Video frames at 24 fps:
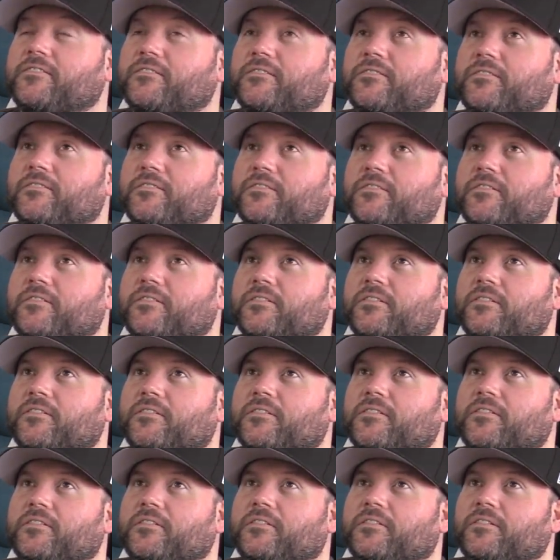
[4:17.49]

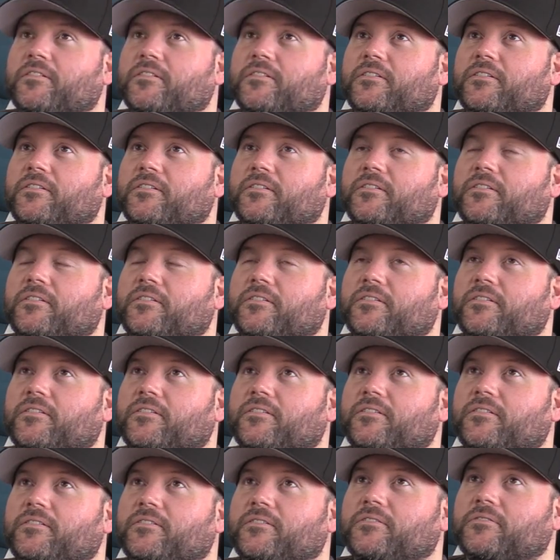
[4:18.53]

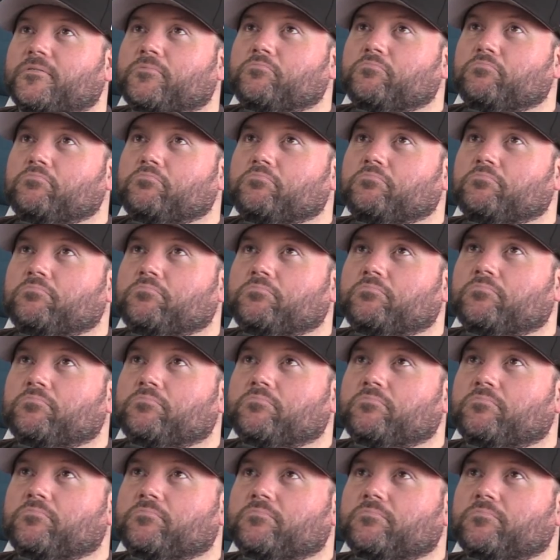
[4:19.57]

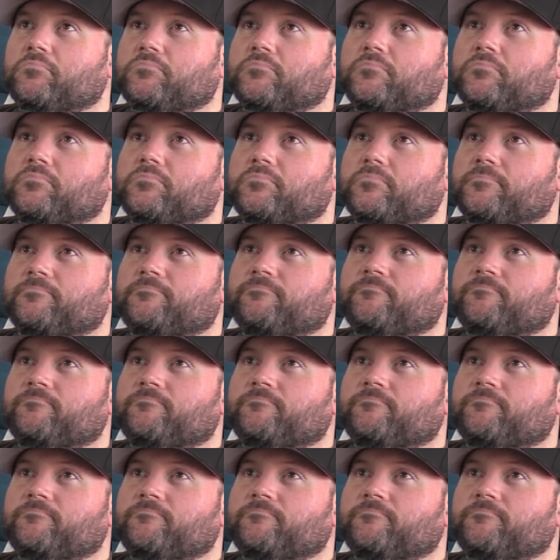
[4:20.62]
The person shown says nothing.